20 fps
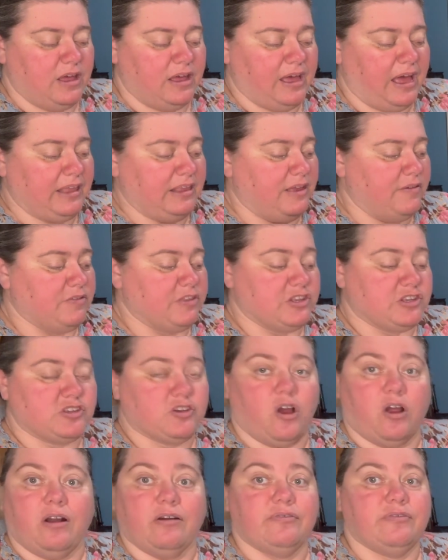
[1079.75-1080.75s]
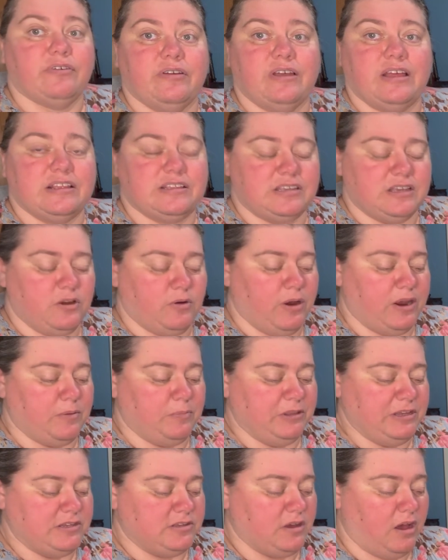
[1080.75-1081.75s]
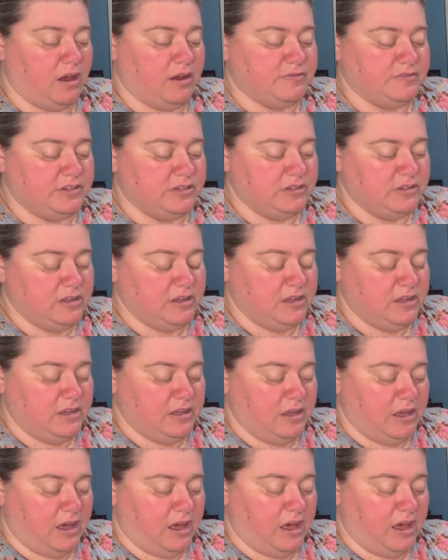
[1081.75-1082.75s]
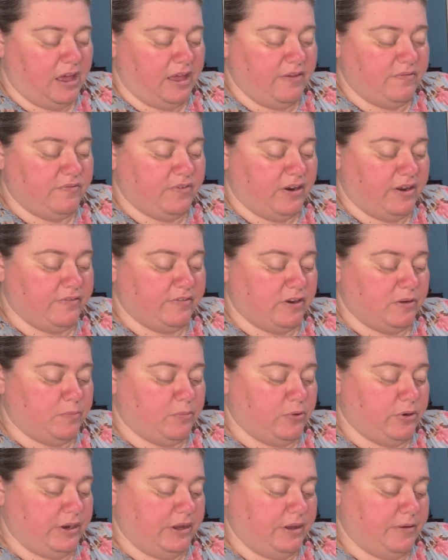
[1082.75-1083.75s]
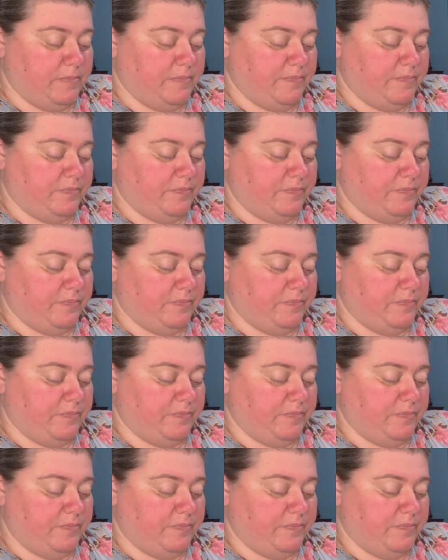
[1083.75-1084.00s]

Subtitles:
I love the scarf. It's incredibly soft and very, very pretty.